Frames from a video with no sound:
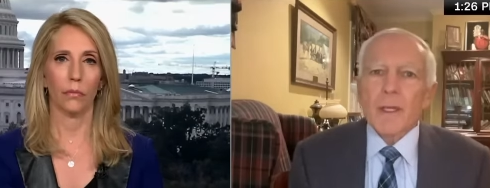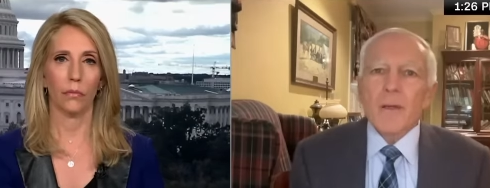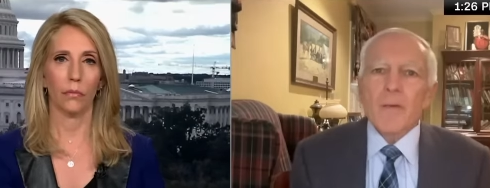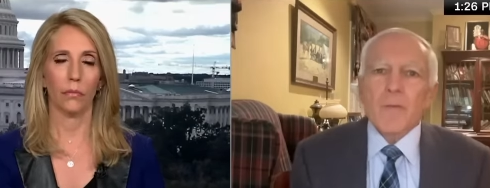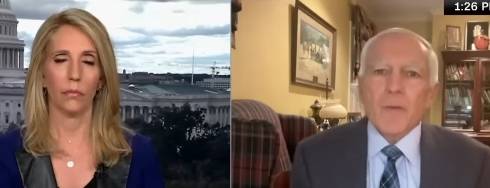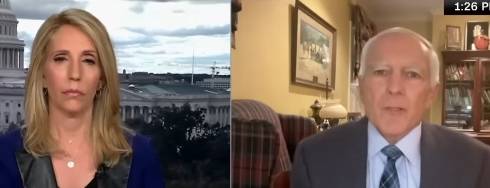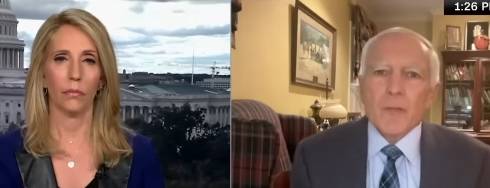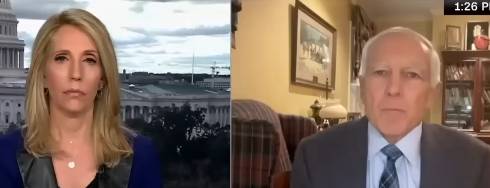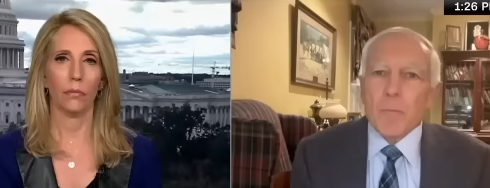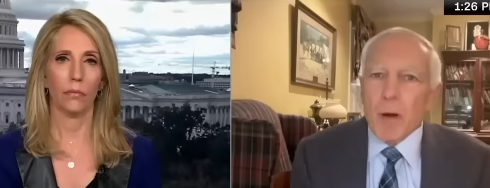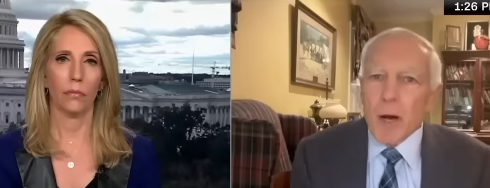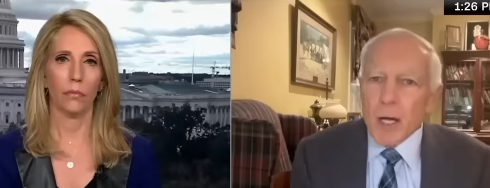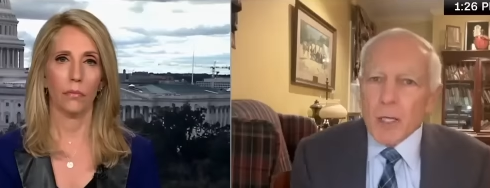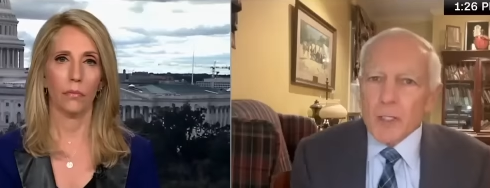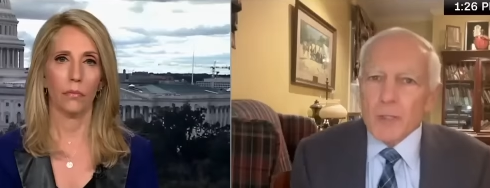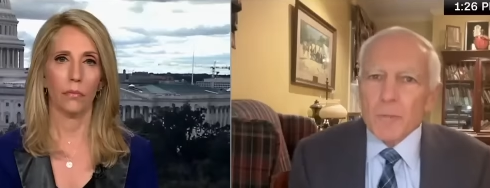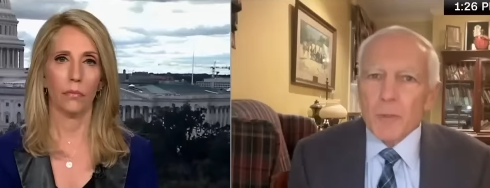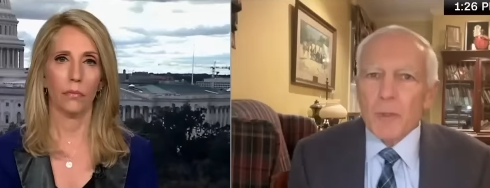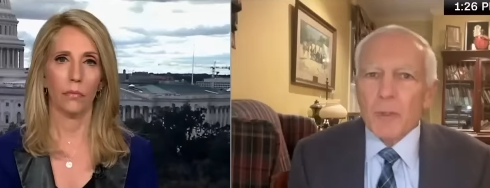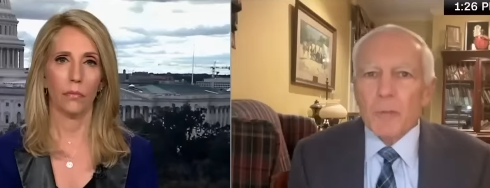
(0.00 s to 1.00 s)
Speaker 1: if it's
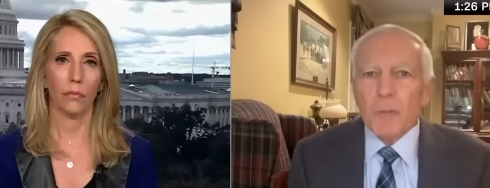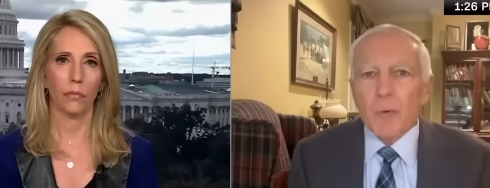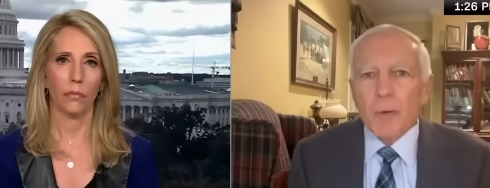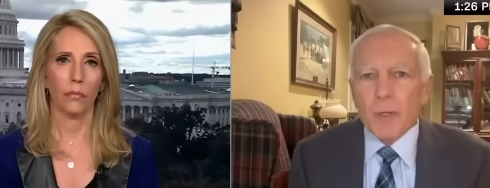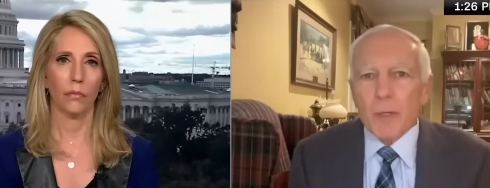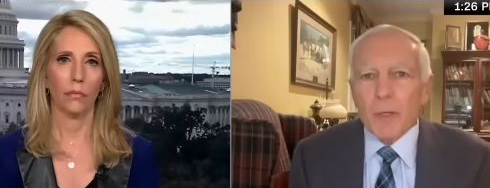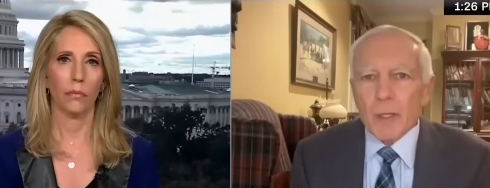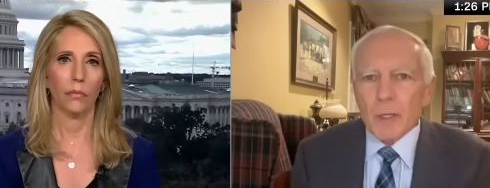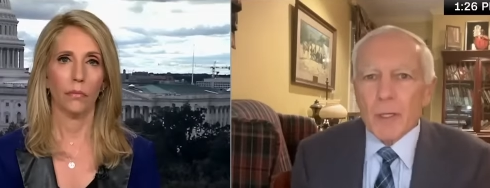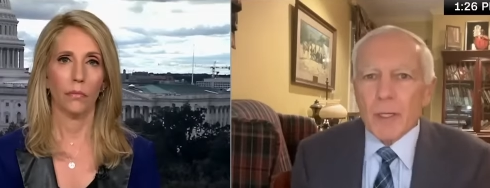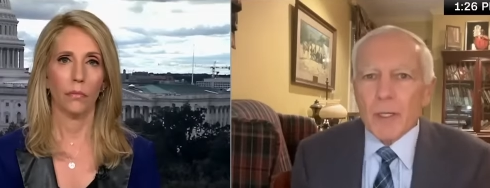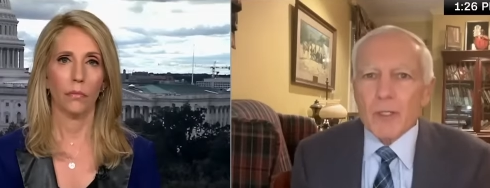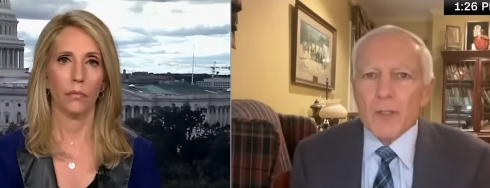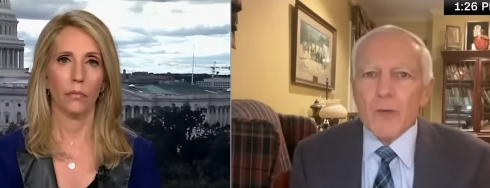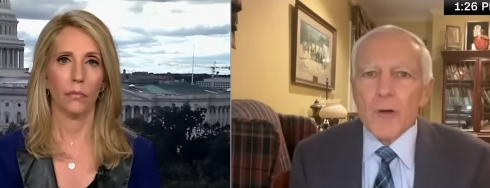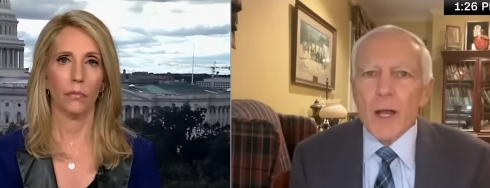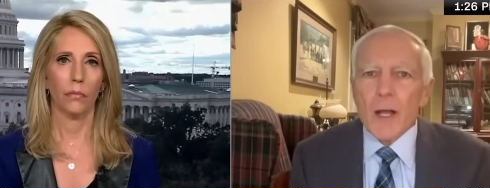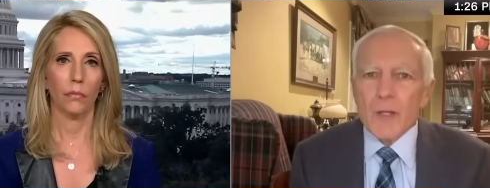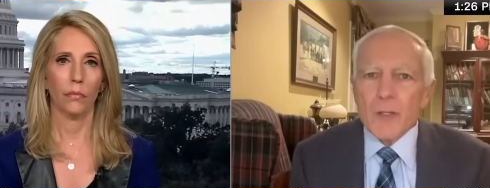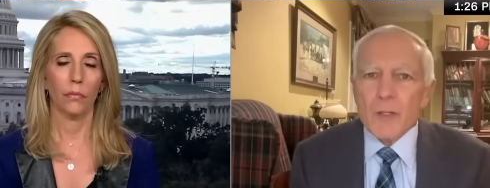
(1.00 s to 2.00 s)
possible to put in an
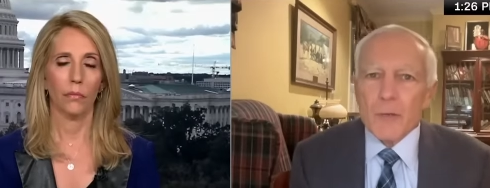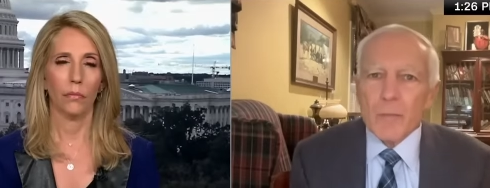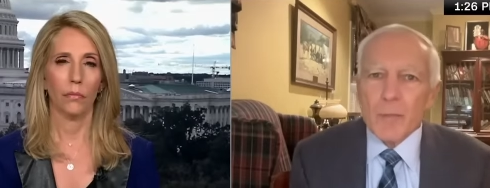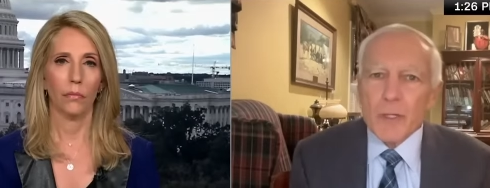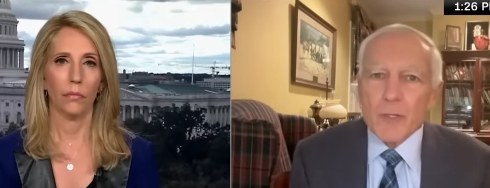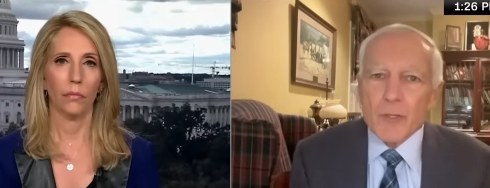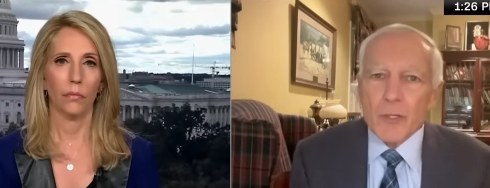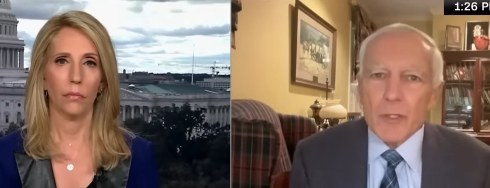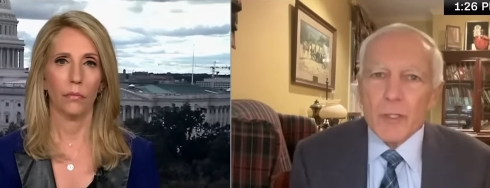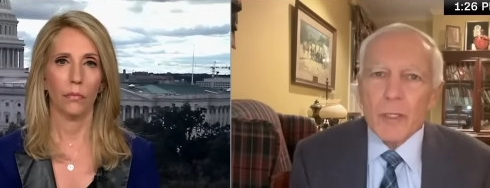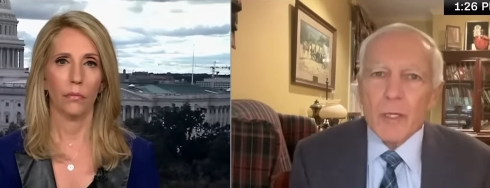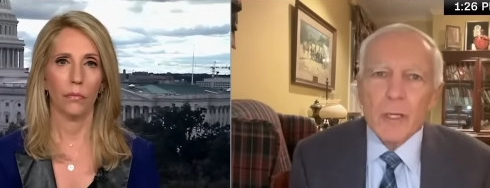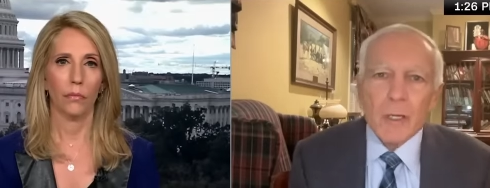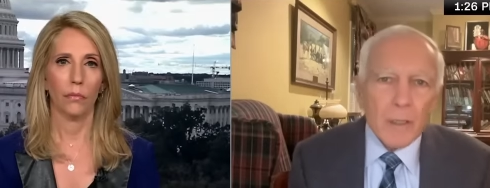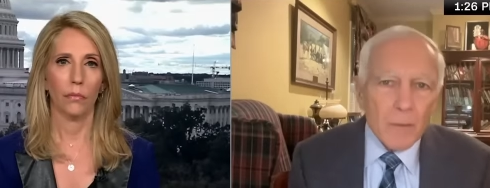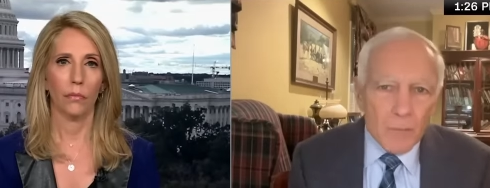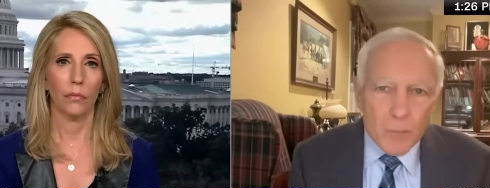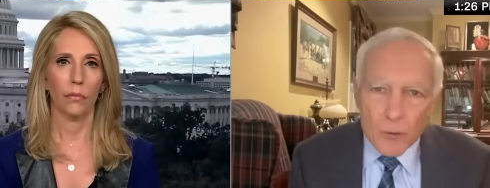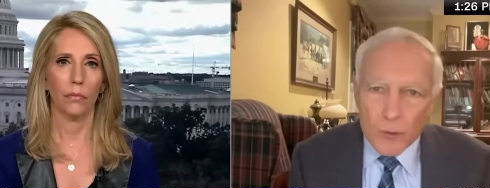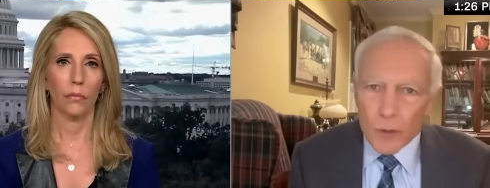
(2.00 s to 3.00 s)
extraction mission, I'm
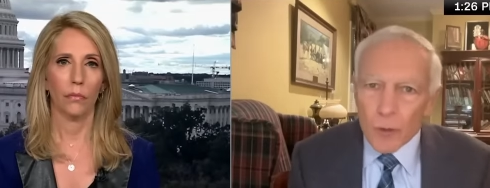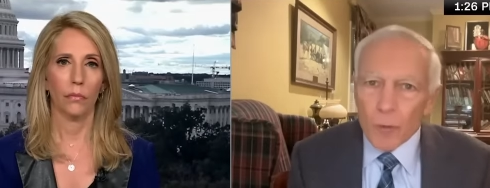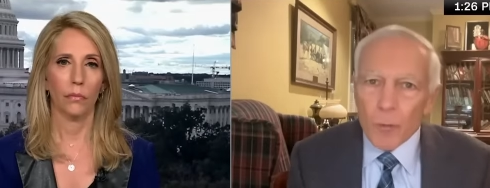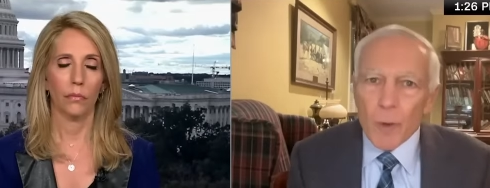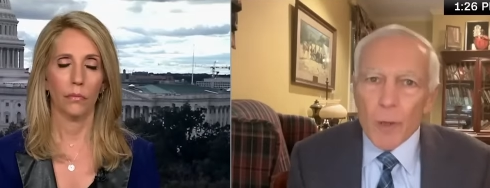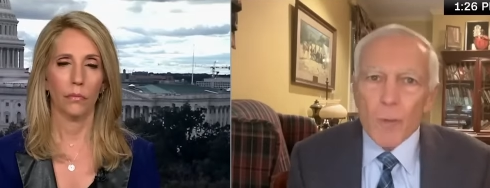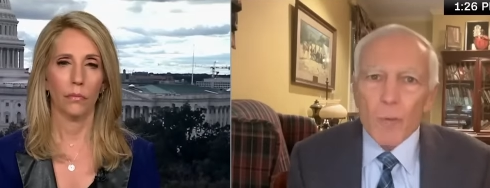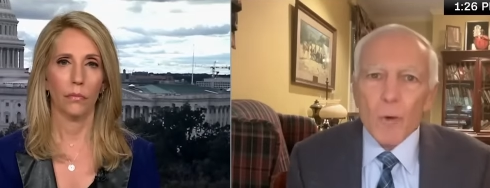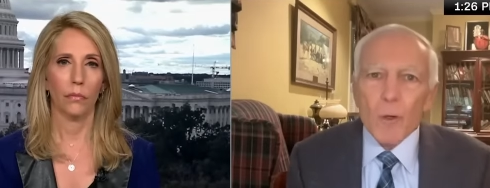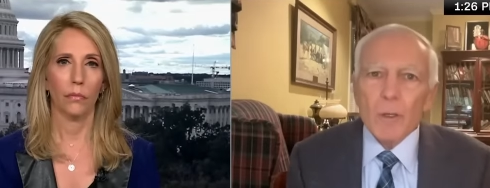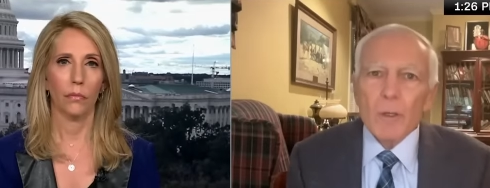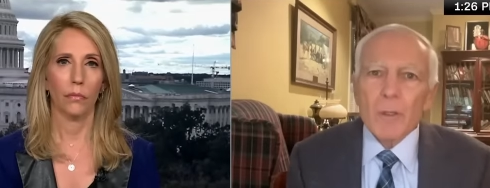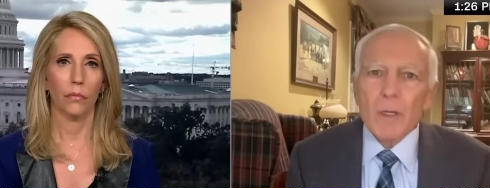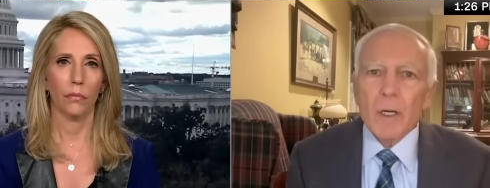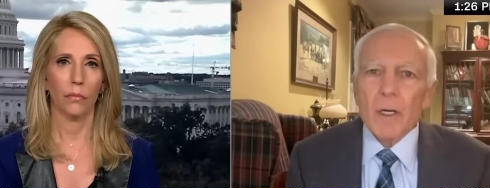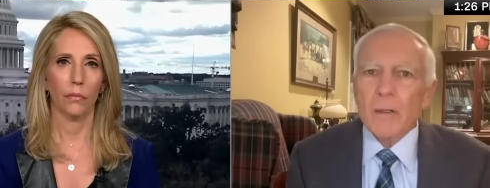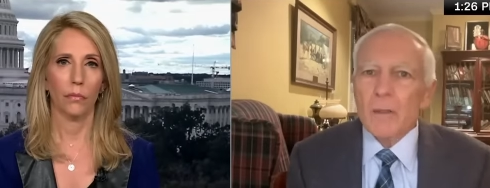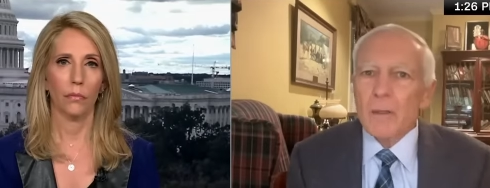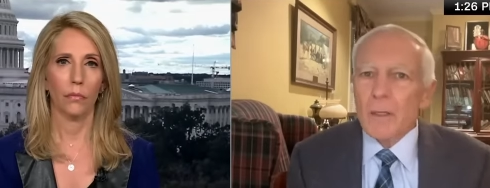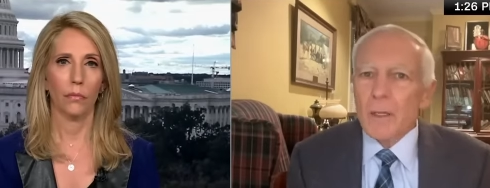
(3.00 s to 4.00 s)
sure we would
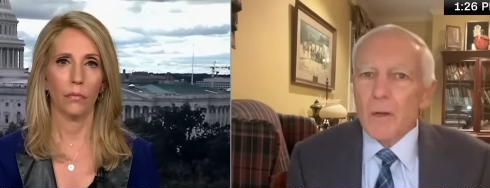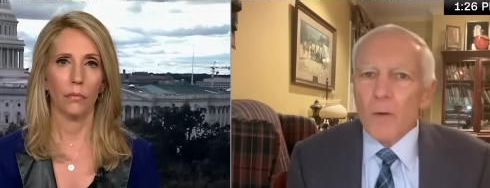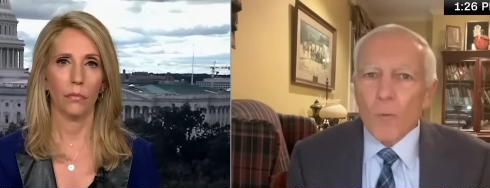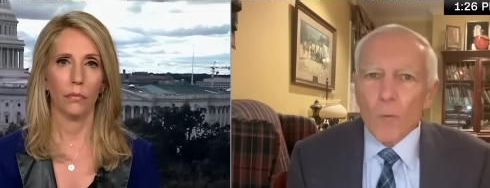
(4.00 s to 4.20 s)
uh,